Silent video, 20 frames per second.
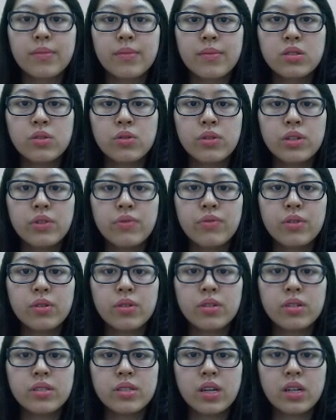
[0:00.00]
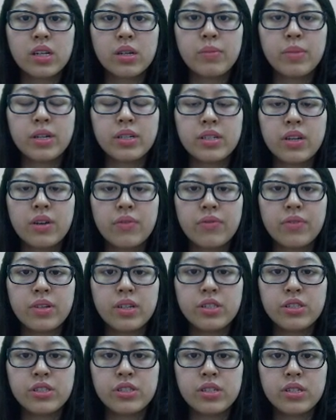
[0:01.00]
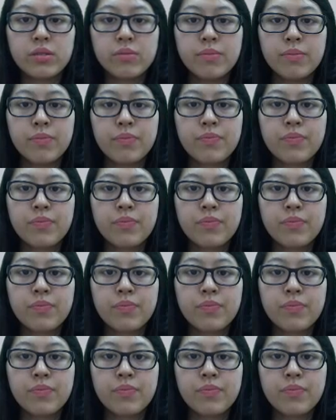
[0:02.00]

So if we're going to talk about definition,